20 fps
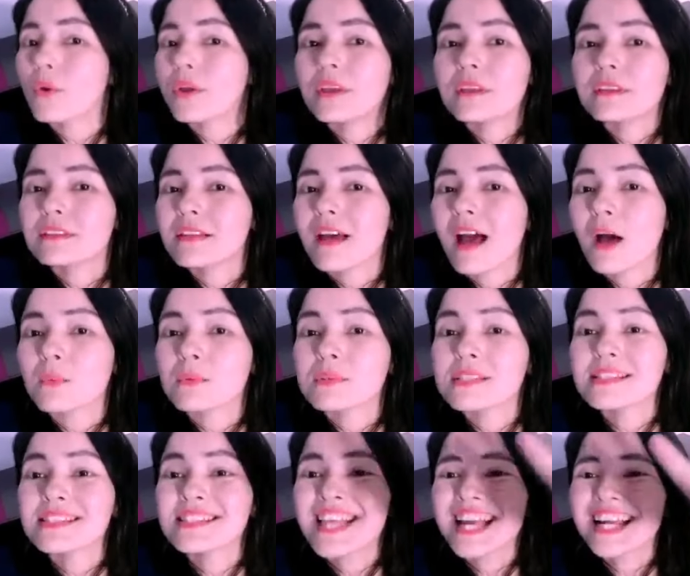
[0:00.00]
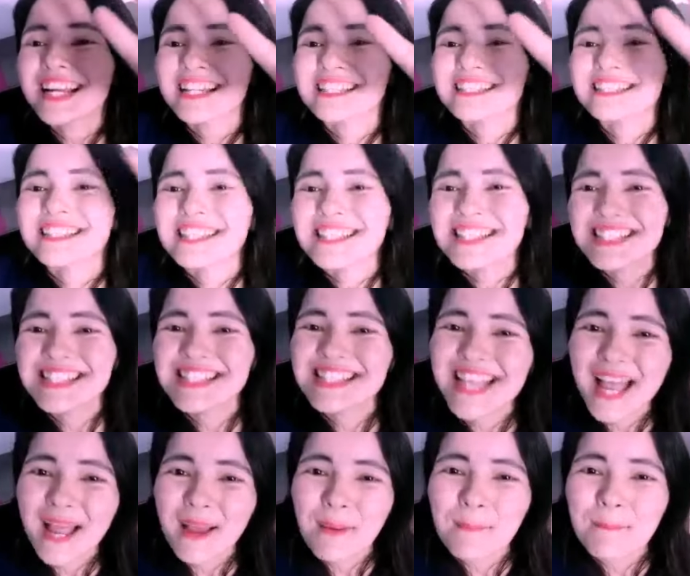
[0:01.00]
with our second
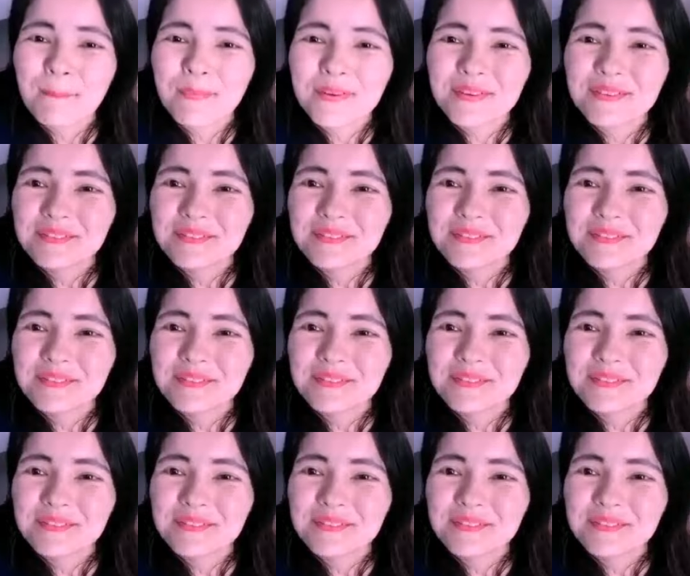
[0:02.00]
step